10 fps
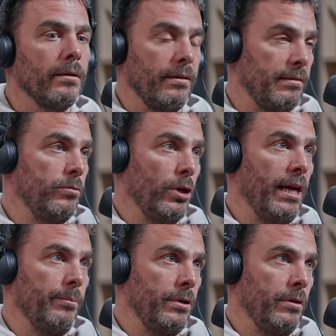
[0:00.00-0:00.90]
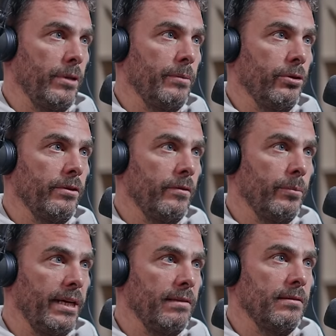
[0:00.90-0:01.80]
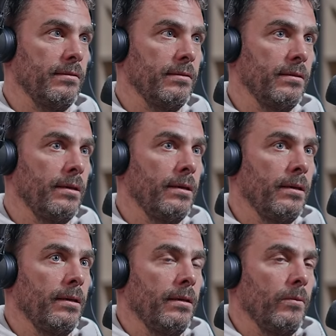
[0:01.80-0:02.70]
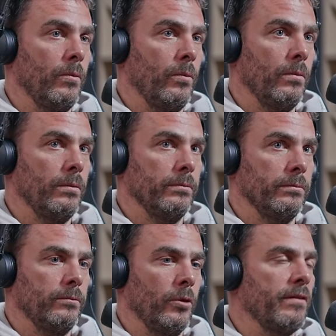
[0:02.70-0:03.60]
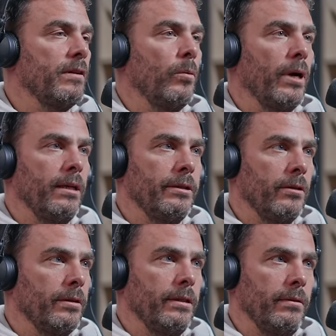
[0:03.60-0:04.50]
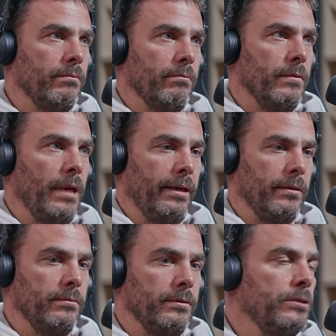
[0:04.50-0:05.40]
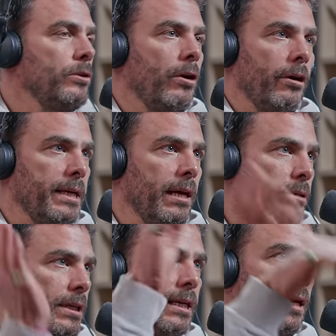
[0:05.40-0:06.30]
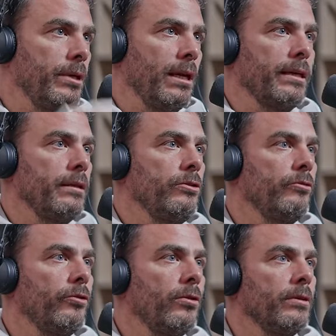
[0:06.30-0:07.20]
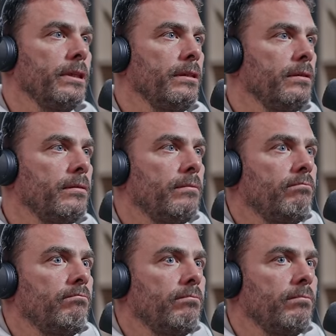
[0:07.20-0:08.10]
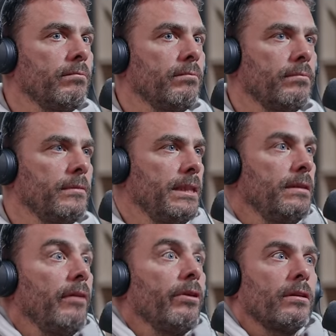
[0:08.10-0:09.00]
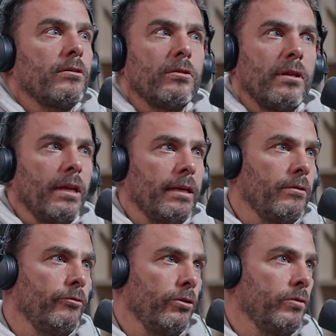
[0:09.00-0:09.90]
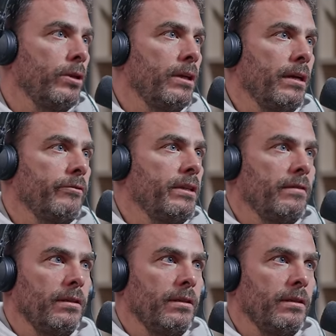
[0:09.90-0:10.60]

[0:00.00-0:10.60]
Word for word: This is what happened on my personal basis. W- once in a while, you know, like you know how it happened. I came in like in UFO. He he never like the first one and a half years.